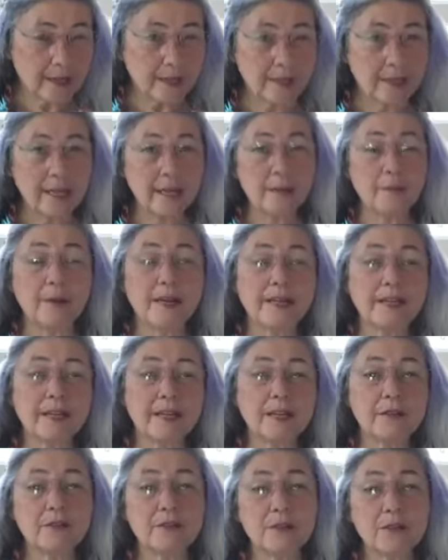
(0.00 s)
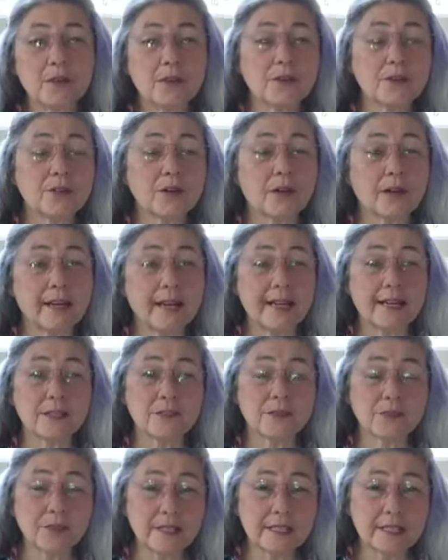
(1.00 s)
they might not even know their dog
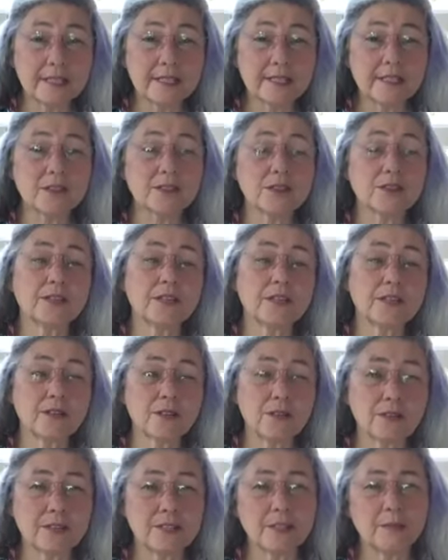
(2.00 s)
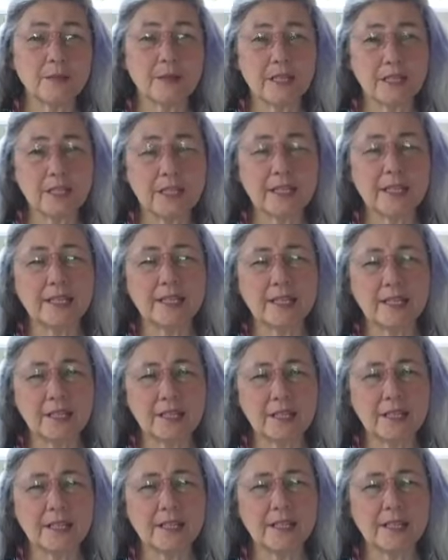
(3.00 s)
has fleas until they notice them itching and
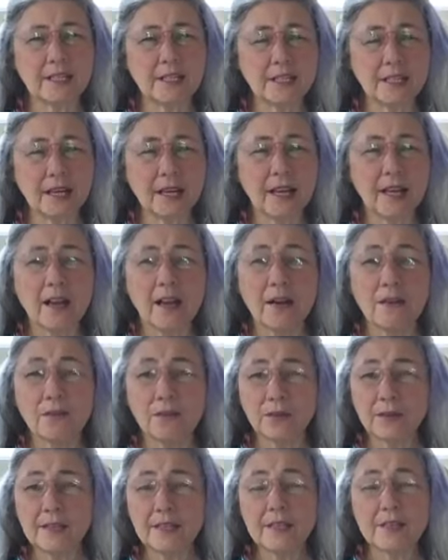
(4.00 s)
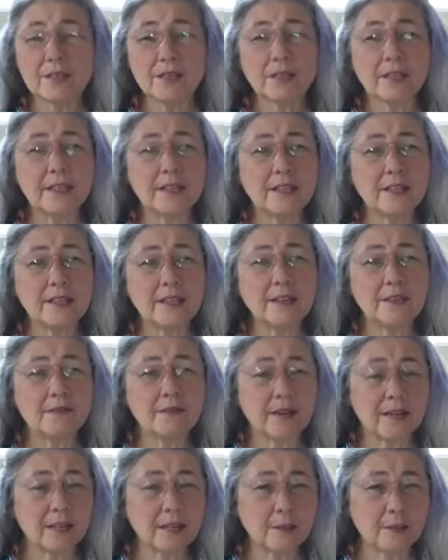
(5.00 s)
itching and itching. Fleas are in the
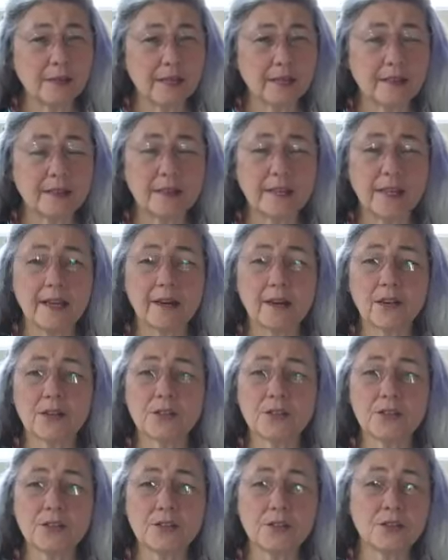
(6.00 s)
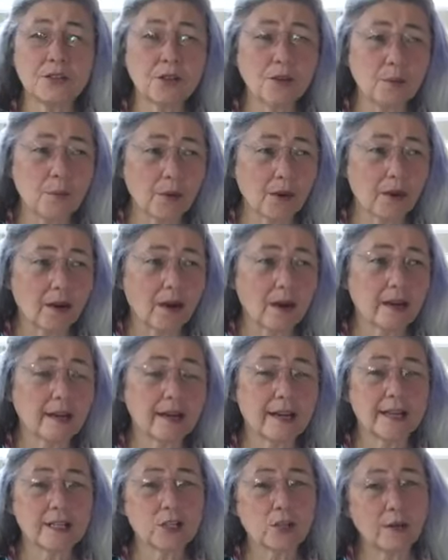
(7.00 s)
environment. They are super
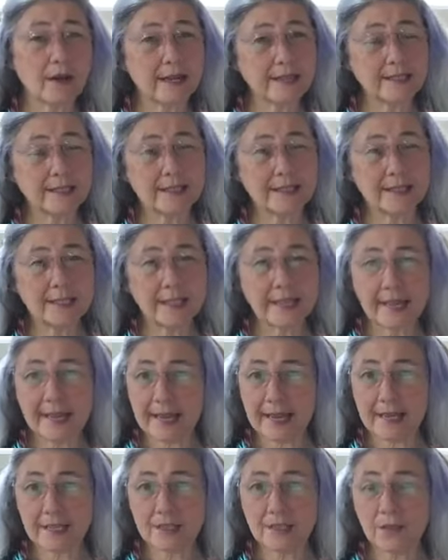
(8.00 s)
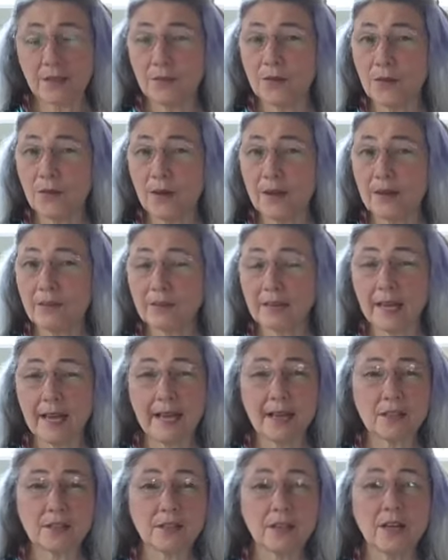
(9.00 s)
attracted to cats. If you have
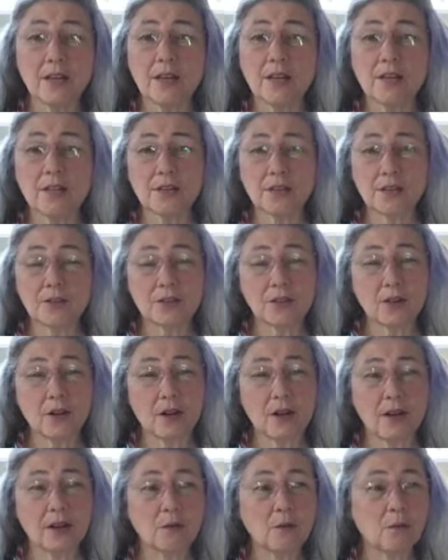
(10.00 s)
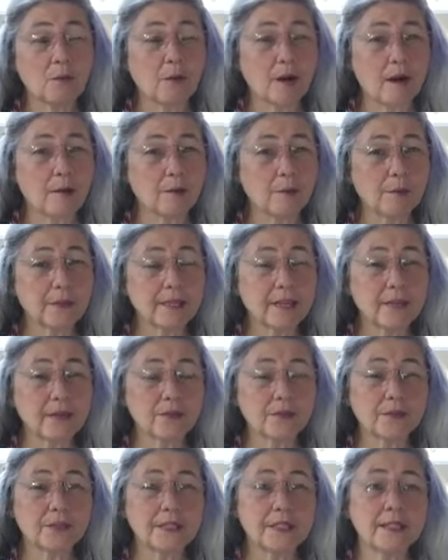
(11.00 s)
cats, your dog will probably
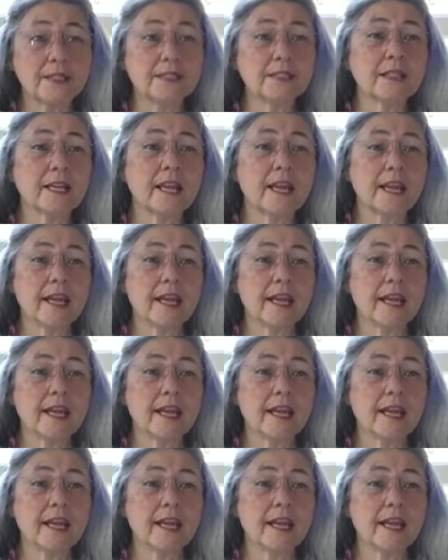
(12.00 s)
get fleas.